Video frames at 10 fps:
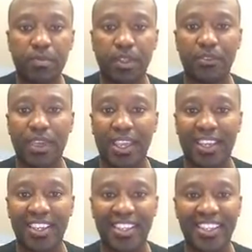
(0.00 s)

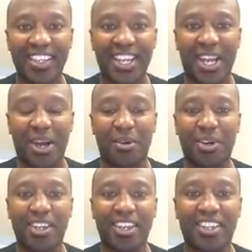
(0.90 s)
Vic, how
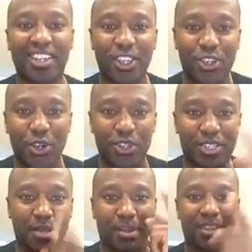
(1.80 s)
are you? I know that you're
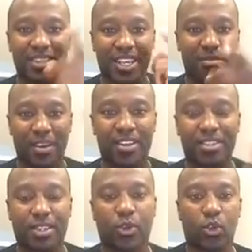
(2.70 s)
just about to get married,
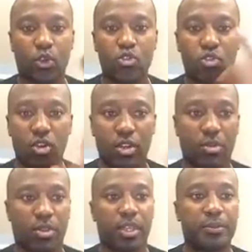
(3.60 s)
so good luck
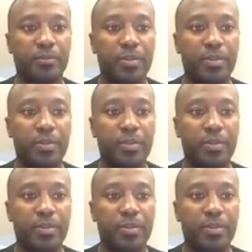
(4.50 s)
with it.